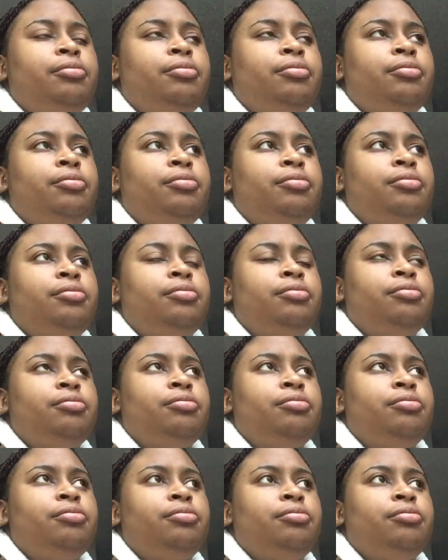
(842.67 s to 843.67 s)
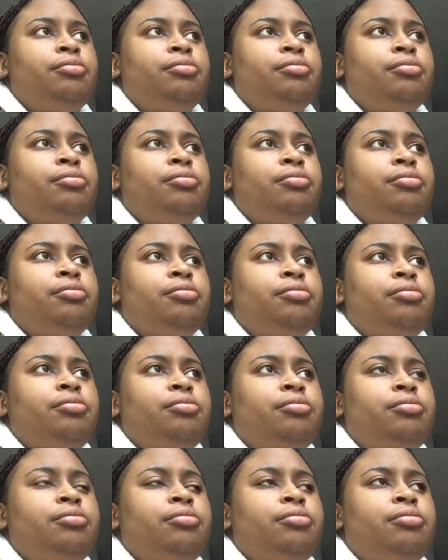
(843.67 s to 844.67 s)

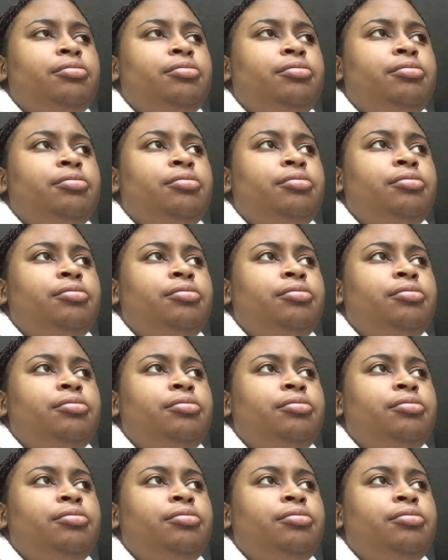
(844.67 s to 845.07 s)
Nobody speaks.